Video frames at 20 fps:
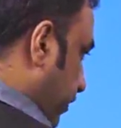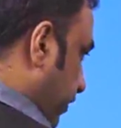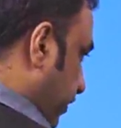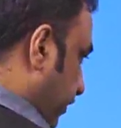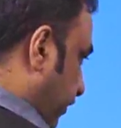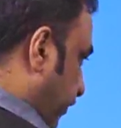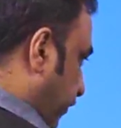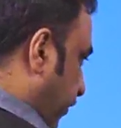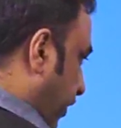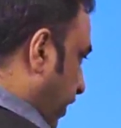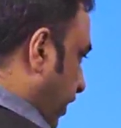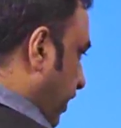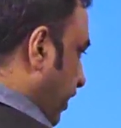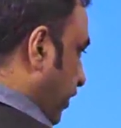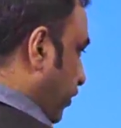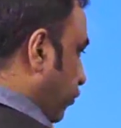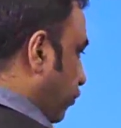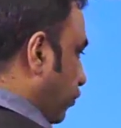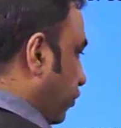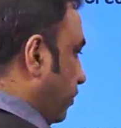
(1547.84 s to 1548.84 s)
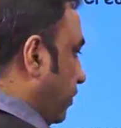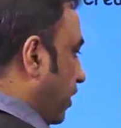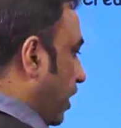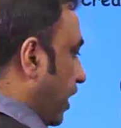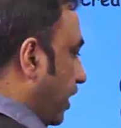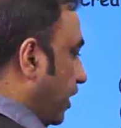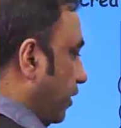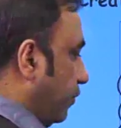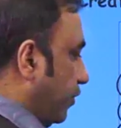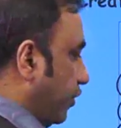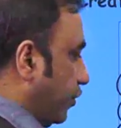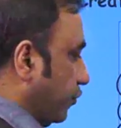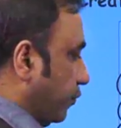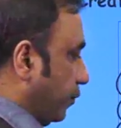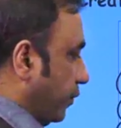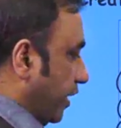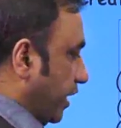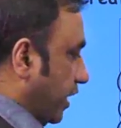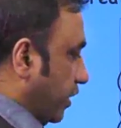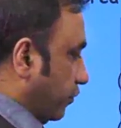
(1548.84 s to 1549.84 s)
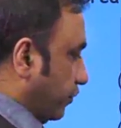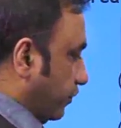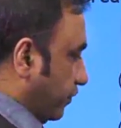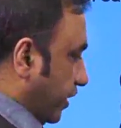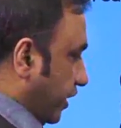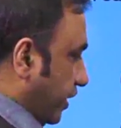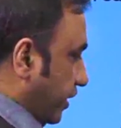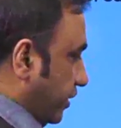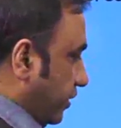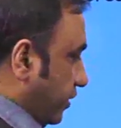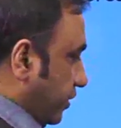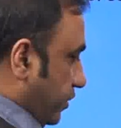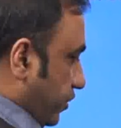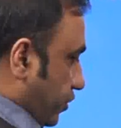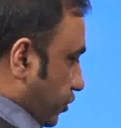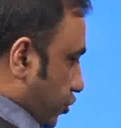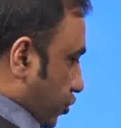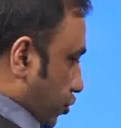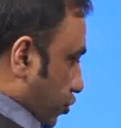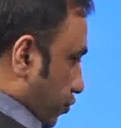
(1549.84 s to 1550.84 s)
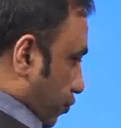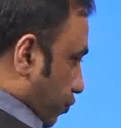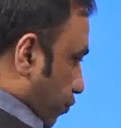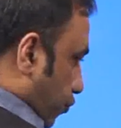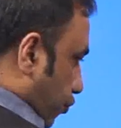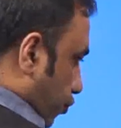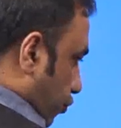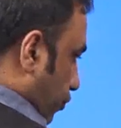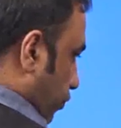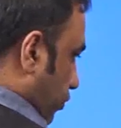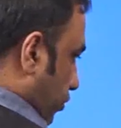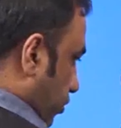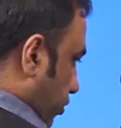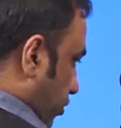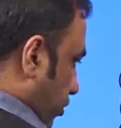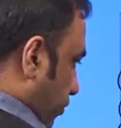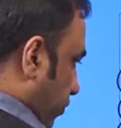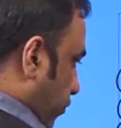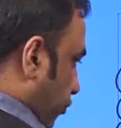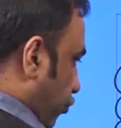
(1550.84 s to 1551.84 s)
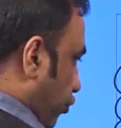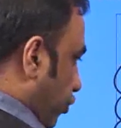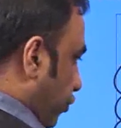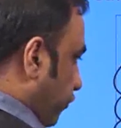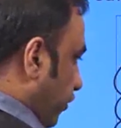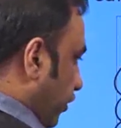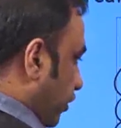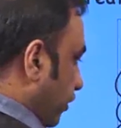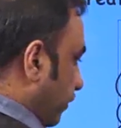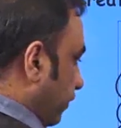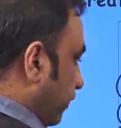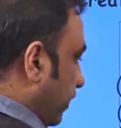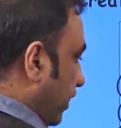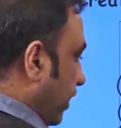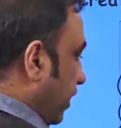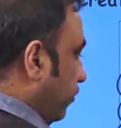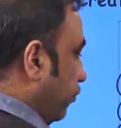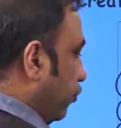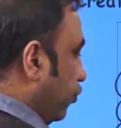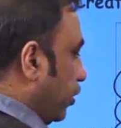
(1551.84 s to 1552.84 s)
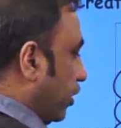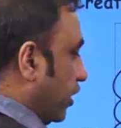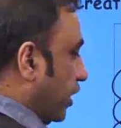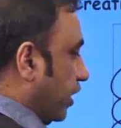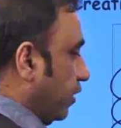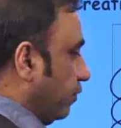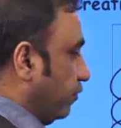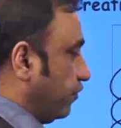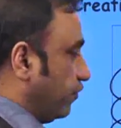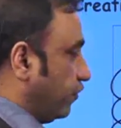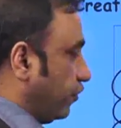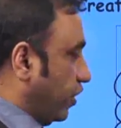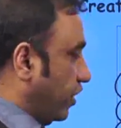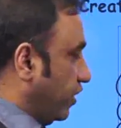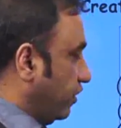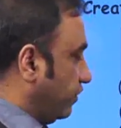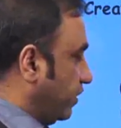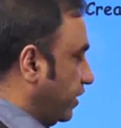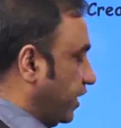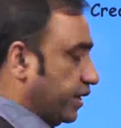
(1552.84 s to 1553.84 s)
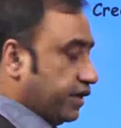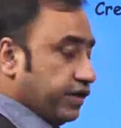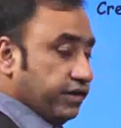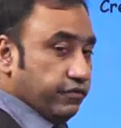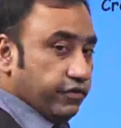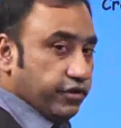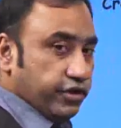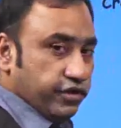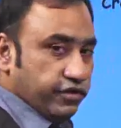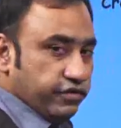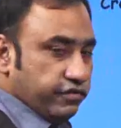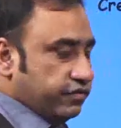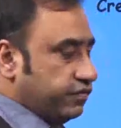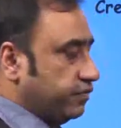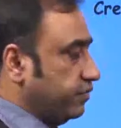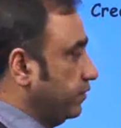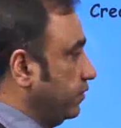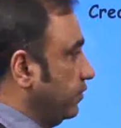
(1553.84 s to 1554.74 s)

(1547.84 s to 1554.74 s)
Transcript: Stuck at home, unable to play outside, bored with the same old games, toys and activities.